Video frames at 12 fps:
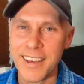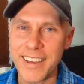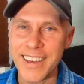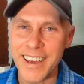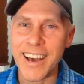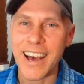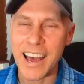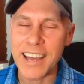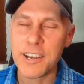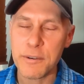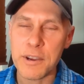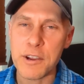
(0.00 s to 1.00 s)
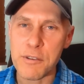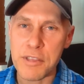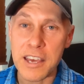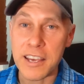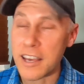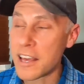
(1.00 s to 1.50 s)
Yeah, I know what you're
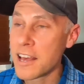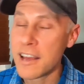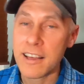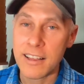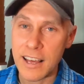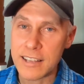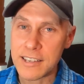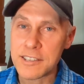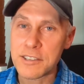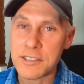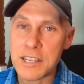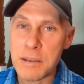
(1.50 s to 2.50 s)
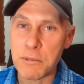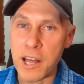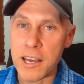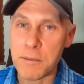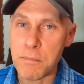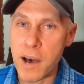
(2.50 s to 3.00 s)
thinking. It doesn't seem
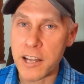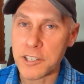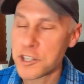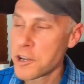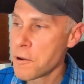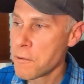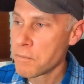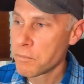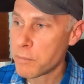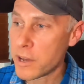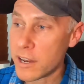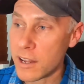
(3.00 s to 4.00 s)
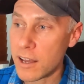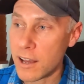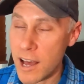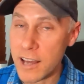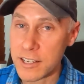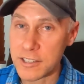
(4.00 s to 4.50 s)
like much, but
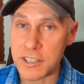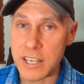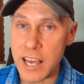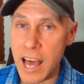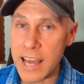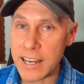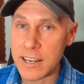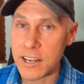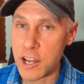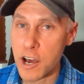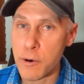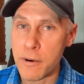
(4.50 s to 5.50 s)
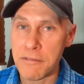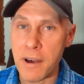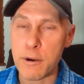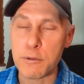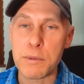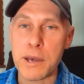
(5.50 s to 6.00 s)
honestly, I didn't know if
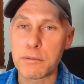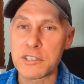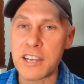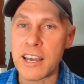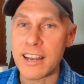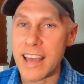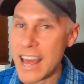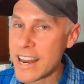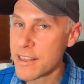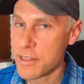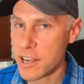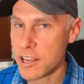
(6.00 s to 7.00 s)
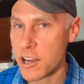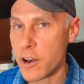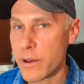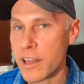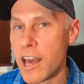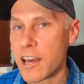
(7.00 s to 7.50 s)
I would be able to get anything
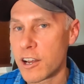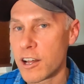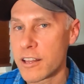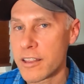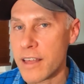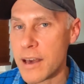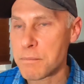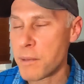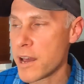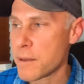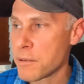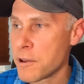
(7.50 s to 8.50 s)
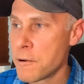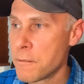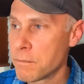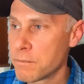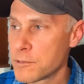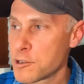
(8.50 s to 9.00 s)
going at all in that pipe.
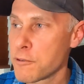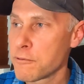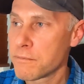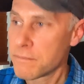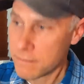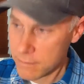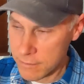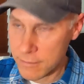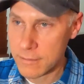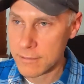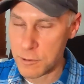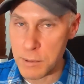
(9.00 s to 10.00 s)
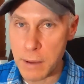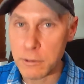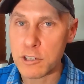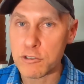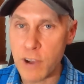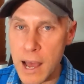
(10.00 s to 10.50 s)
So to be
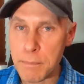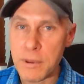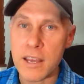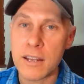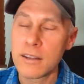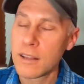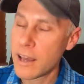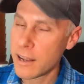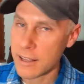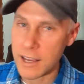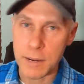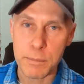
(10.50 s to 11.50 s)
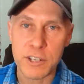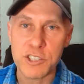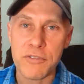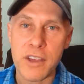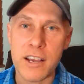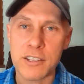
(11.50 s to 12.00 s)
able to drop in and get a
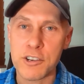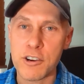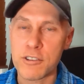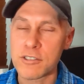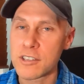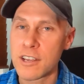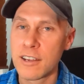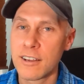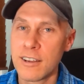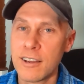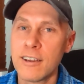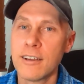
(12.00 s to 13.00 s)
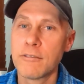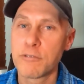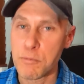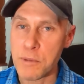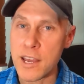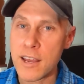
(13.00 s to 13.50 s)
bunch of kick turns,
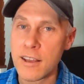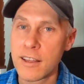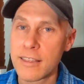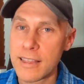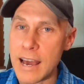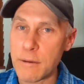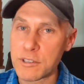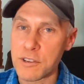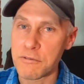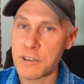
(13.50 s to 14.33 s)
for me, that was a